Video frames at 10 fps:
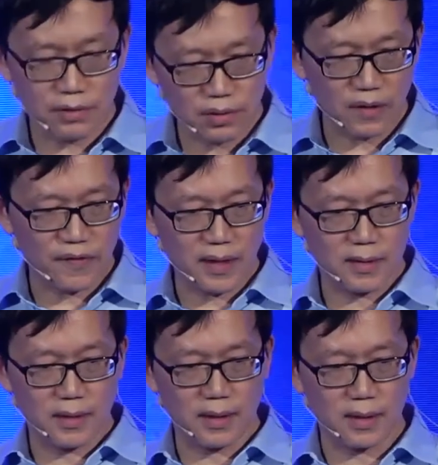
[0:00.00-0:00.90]
do you
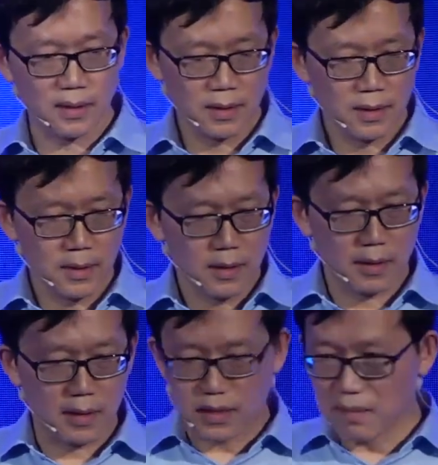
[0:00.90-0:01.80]
define the
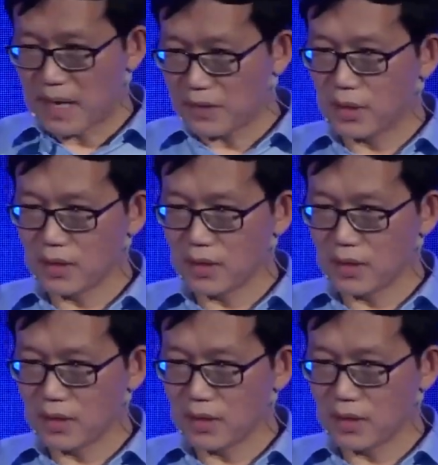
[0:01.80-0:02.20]
metrics,